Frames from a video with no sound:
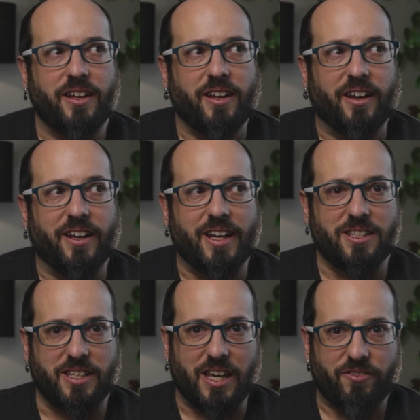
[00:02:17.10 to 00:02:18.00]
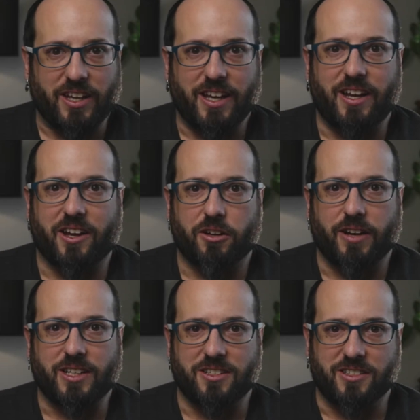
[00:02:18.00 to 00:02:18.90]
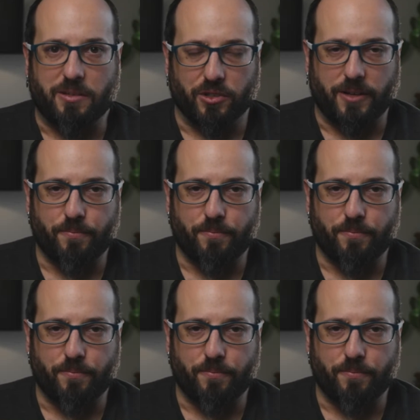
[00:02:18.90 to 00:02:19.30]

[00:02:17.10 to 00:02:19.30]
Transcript: it's giving it a correct summary.